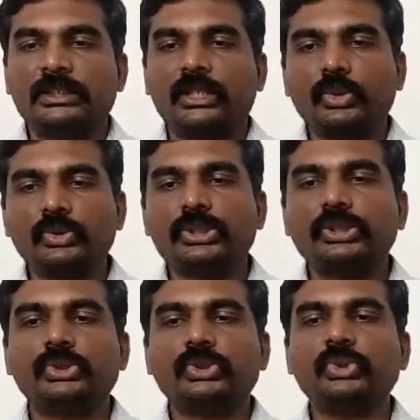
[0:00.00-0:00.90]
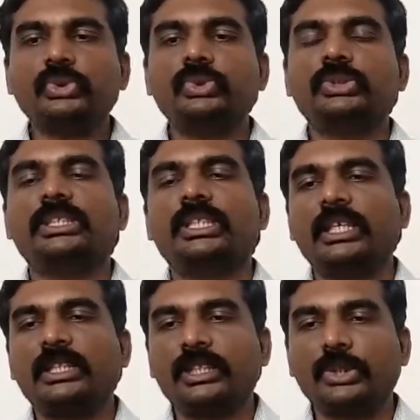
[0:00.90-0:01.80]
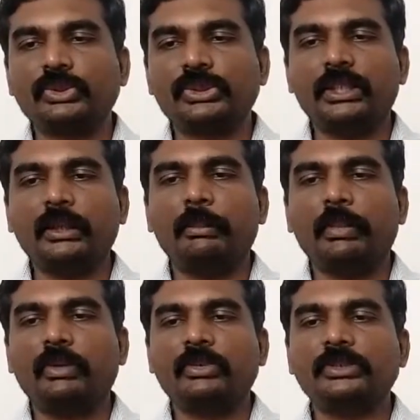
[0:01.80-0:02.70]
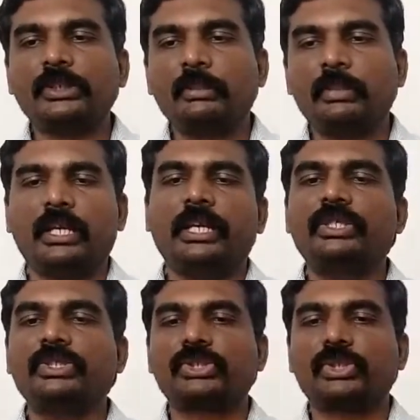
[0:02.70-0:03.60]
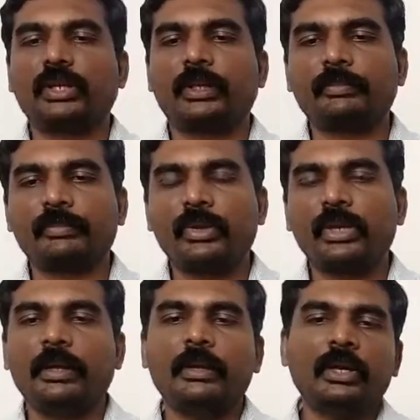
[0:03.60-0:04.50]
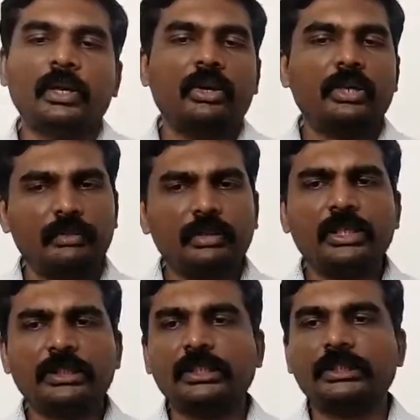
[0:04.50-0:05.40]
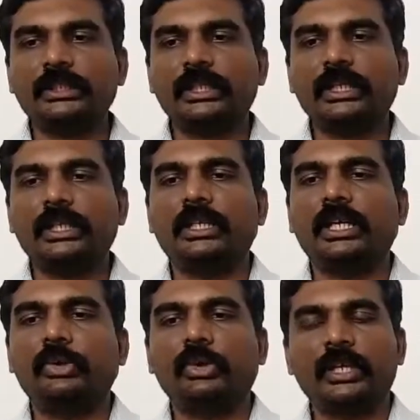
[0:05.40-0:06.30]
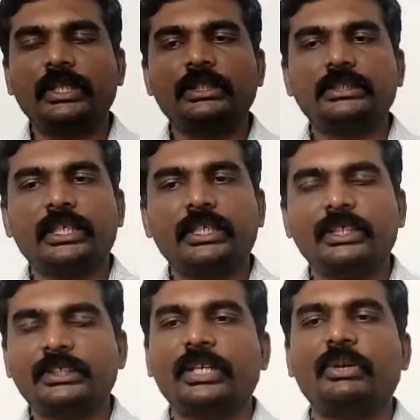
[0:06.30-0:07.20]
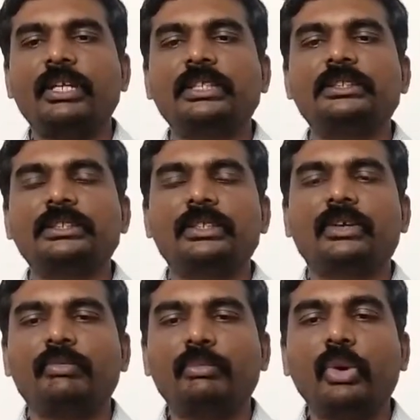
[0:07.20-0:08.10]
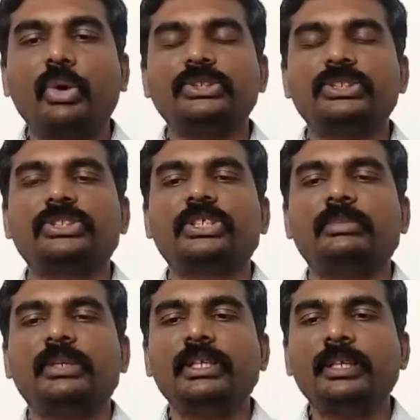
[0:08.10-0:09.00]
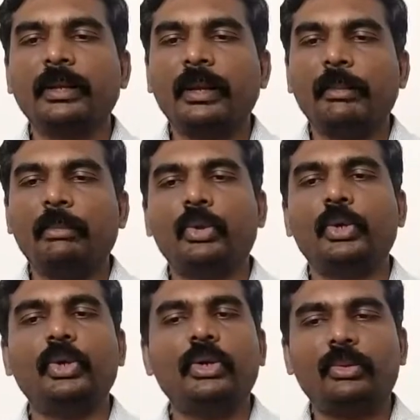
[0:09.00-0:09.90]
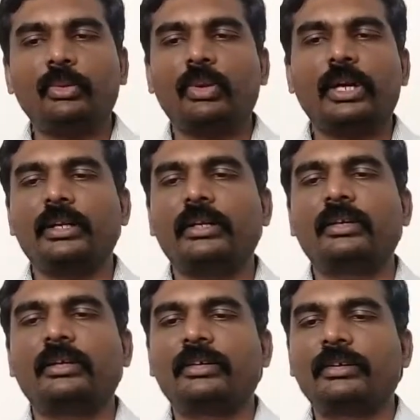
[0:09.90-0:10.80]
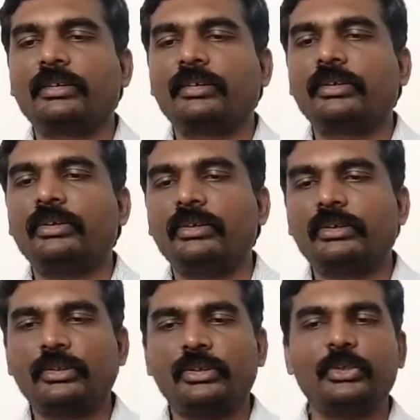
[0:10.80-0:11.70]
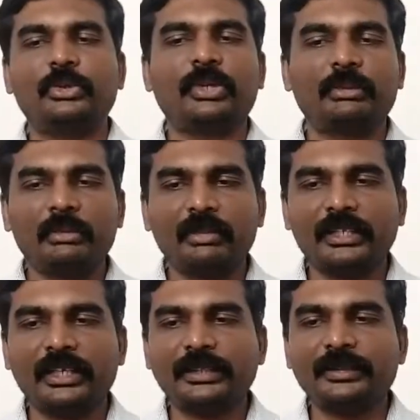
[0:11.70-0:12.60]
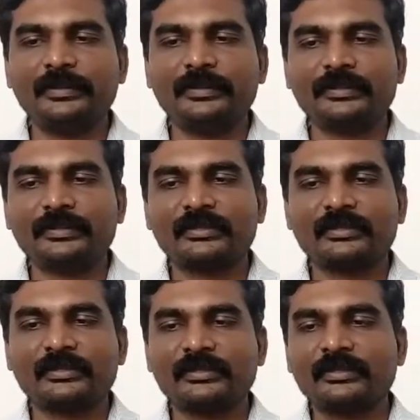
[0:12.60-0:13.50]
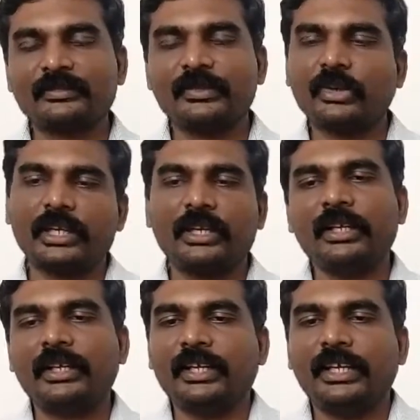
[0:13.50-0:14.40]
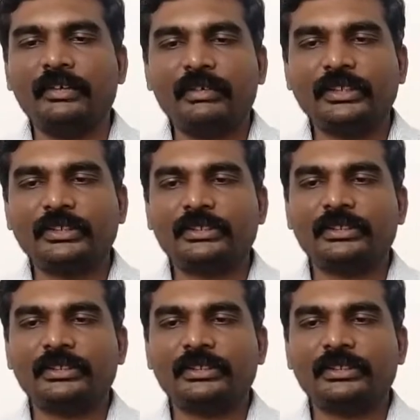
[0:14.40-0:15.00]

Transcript: 1000 to 3000 pounds per inch square. Okay, already we discussed the advantages and disadvantages of both systems in module 1. Did you remember that? Okay, anyways,